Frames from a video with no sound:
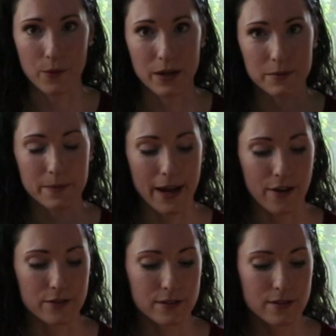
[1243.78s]
went up to my
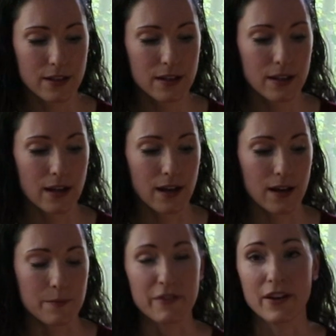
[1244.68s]
house,
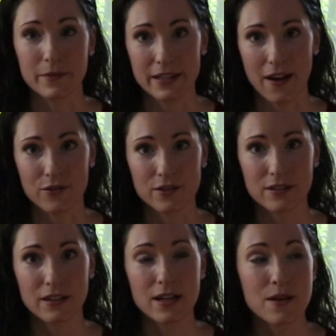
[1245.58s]
my family's
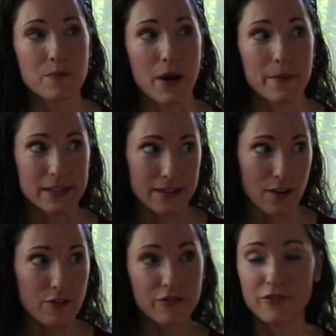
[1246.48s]
house, by
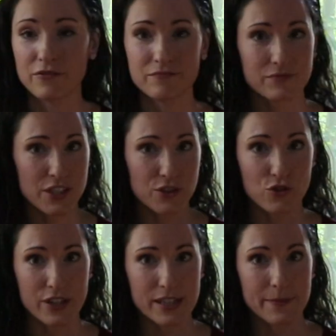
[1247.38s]
myself, did
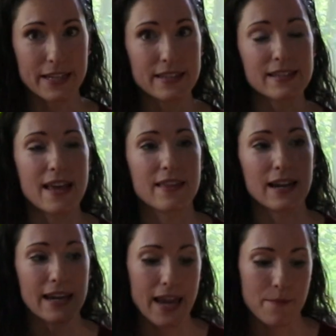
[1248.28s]
Christmas, and then
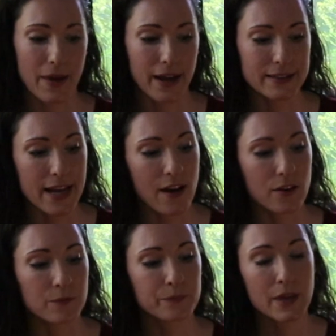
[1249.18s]
I came back down.